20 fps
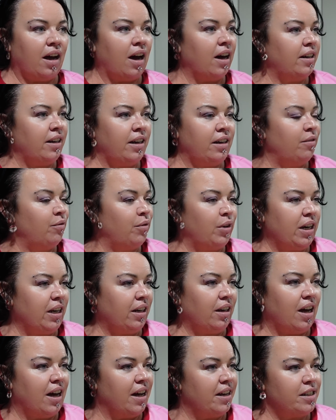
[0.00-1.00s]
I didn't
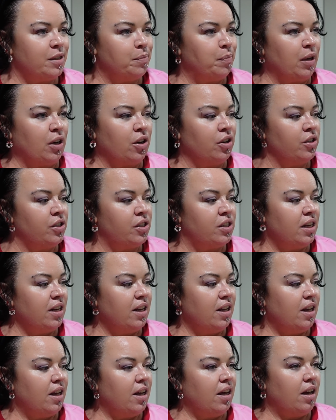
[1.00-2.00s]
realise, because
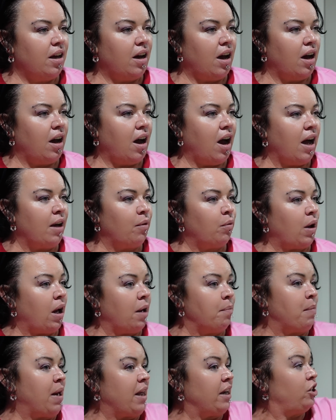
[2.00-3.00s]

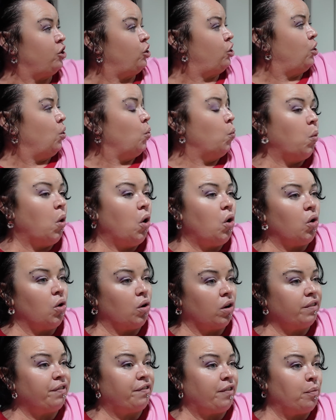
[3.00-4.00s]
I managed to
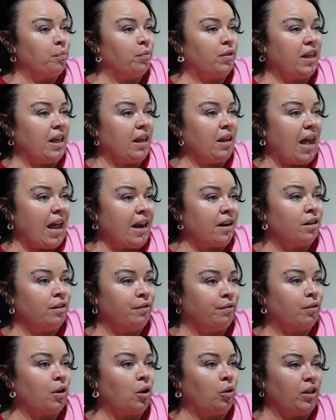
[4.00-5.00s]
walk from the end
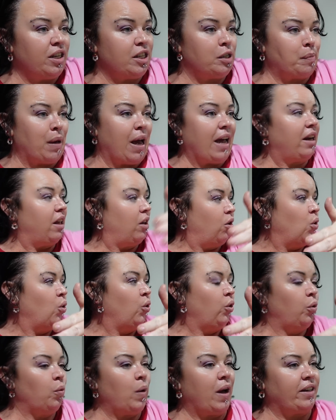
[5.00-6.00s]
of Rolly's paddock
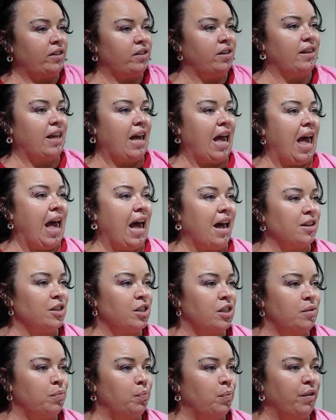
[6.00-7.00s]
all the way to the
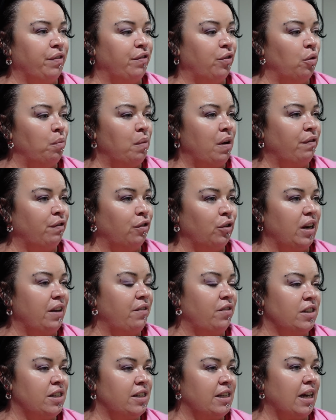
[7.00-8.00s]
house before my foot
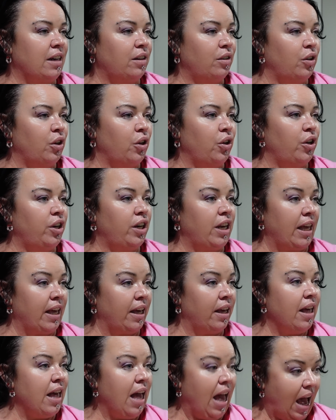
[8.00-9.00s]
even started
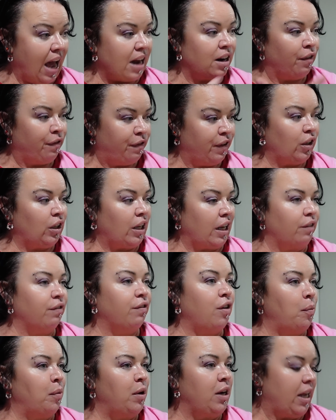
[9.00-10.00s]
hurting, and I felt like
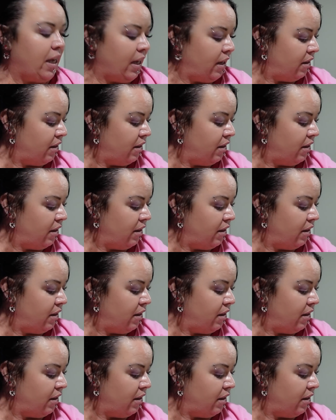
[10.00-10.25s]
vomiting.